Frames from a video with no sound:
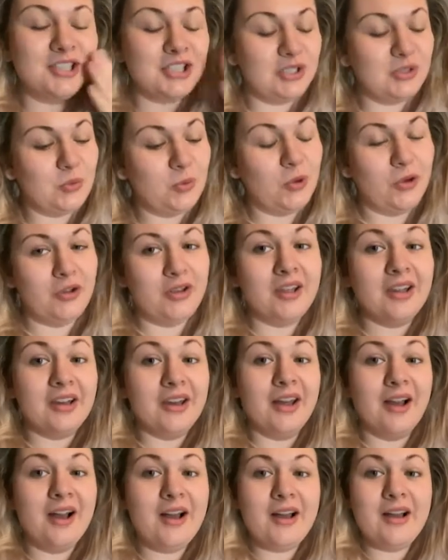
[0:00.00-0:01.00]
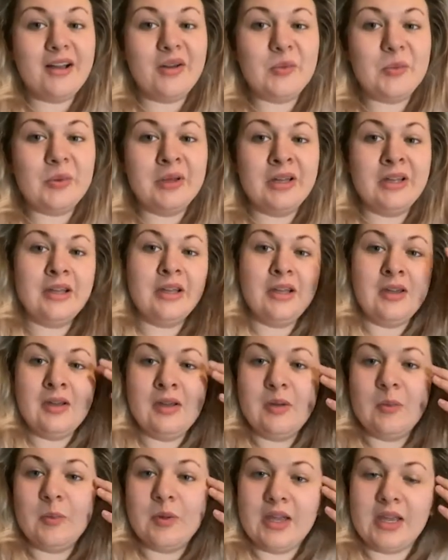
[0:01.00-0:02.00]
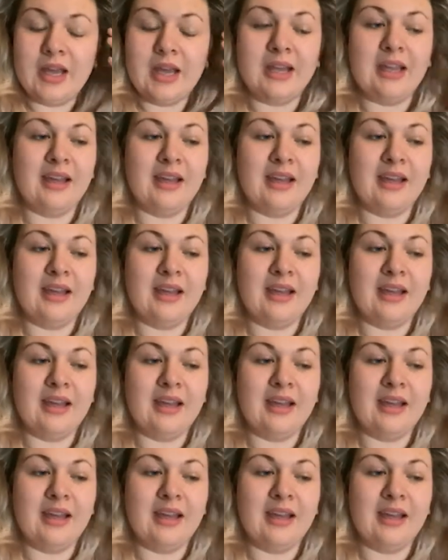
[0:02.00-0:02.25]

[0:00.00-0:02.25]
just woken up but yeah